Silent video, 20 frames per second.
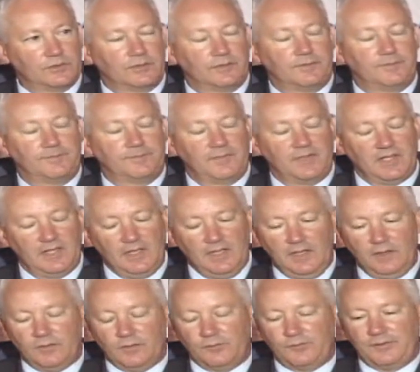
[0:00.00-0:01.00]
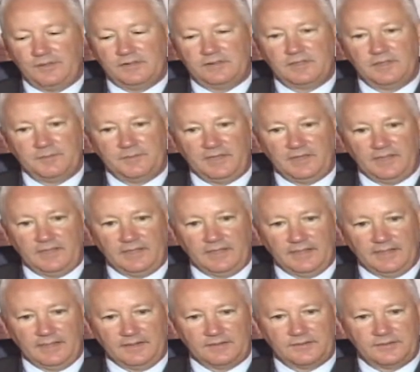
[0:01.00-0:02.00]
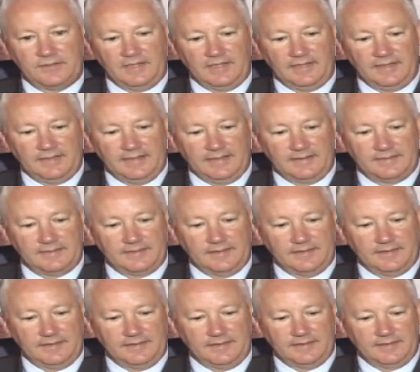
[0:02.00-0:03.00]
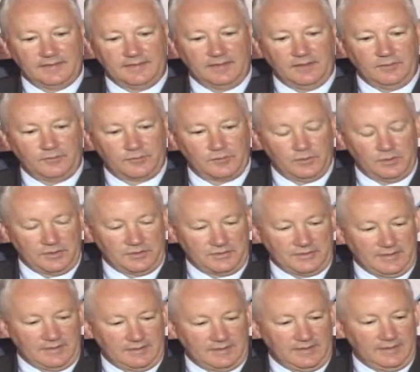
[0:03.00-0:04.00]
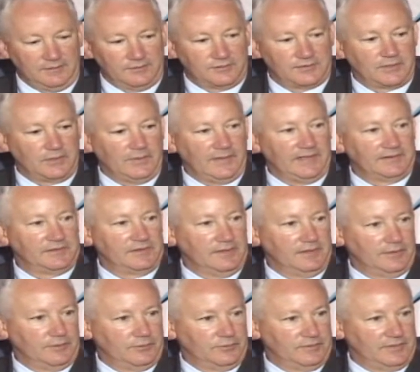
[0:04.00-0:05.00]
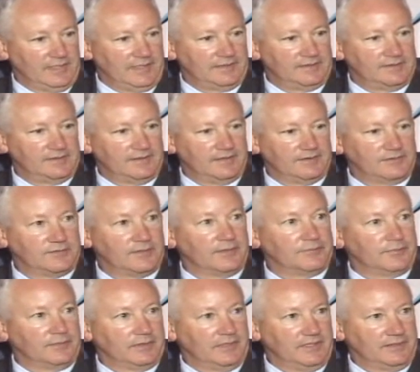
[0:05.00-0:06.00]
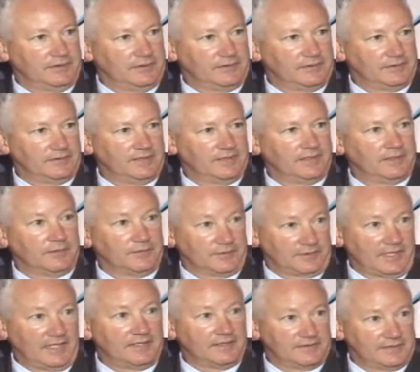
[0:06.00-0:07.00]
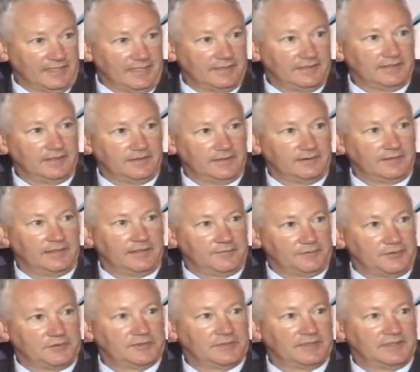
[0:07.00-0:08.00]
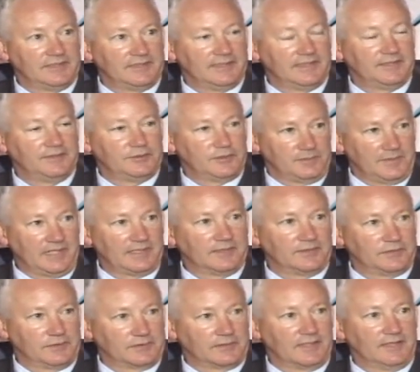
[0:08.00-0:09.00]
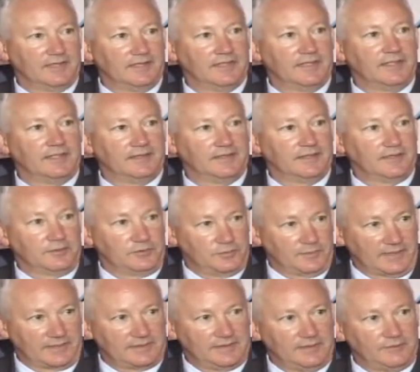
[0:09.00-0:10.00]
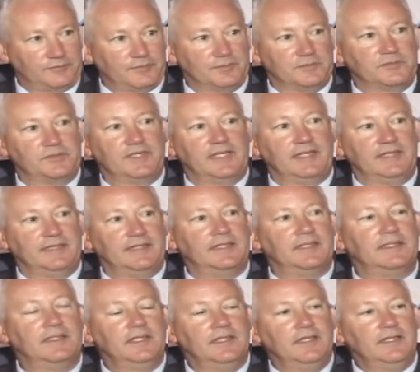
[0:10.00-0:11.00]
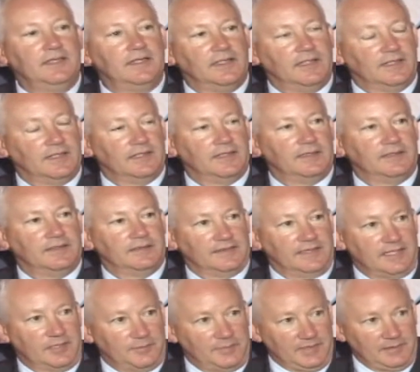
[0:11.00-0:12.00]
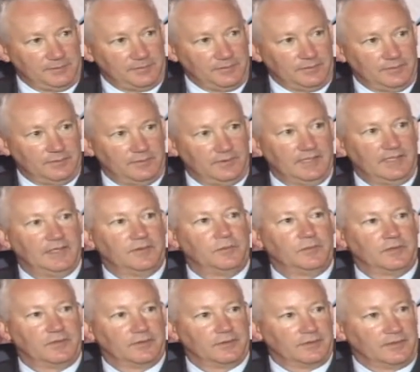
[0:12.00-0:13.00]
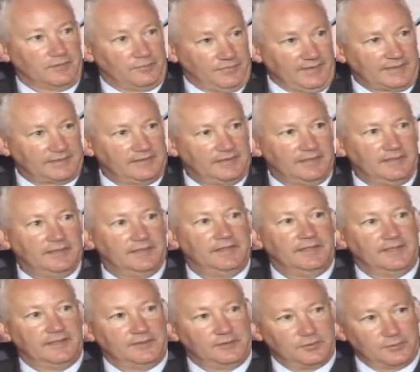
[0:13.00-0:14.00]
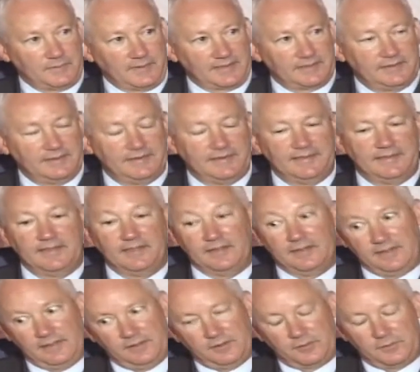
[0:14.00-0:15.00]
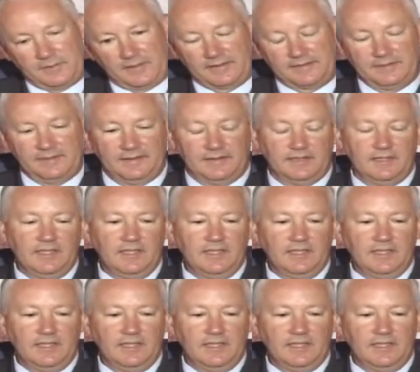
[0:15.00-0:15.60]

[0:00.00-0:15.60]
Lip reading: Sure. Well, first, let me say that of course, our hearts go out to those that suffered under Hurricane Sandy here. Obviously, Jamaica took a direct hit from Sandy. A lot of people were affected directly and indirectly.